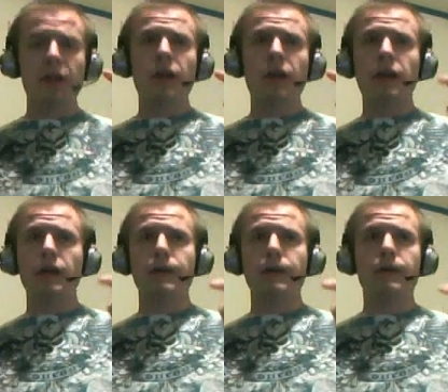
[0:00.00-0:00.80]

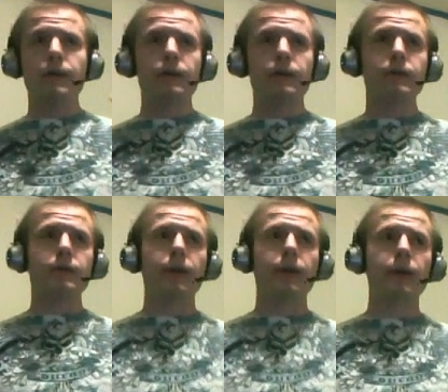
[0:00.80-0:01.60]

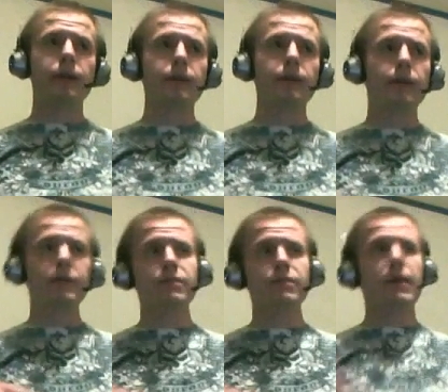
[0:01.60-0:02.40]
Uh, let me
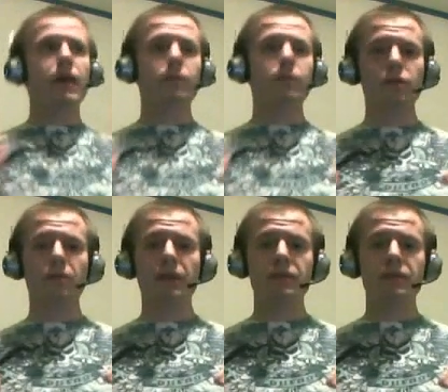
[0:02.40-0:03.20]
just back up a little
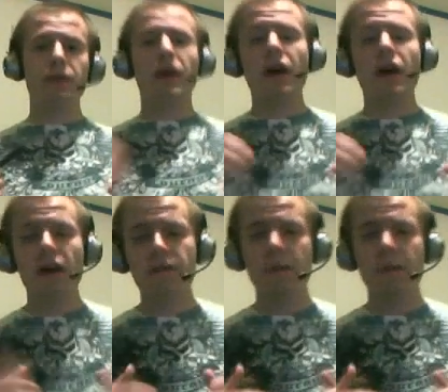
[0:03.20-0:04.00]
bit. So
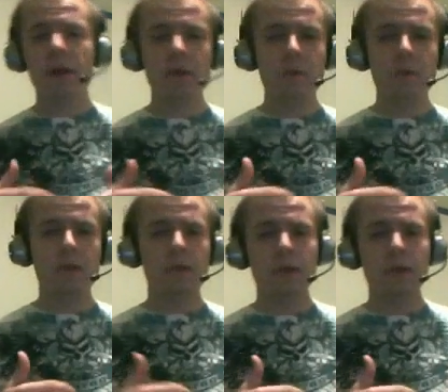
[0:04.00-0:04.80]
I've been
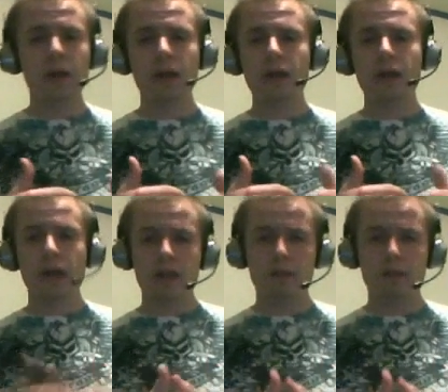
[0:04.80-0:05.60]
with uh,
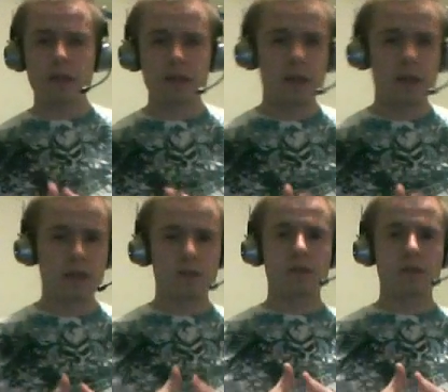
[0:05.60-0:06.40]
CollegePlus in the
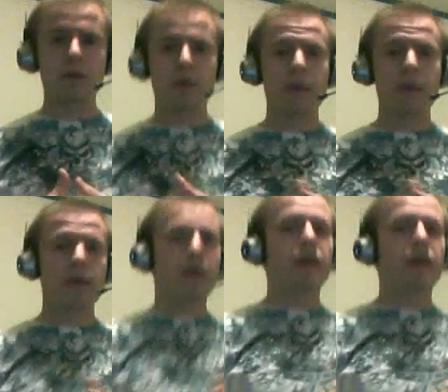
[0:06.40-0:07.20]
intern program,
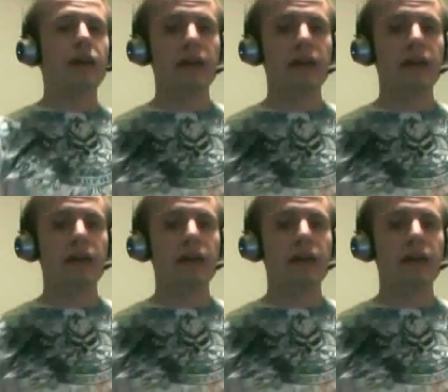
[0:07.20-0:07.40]
and now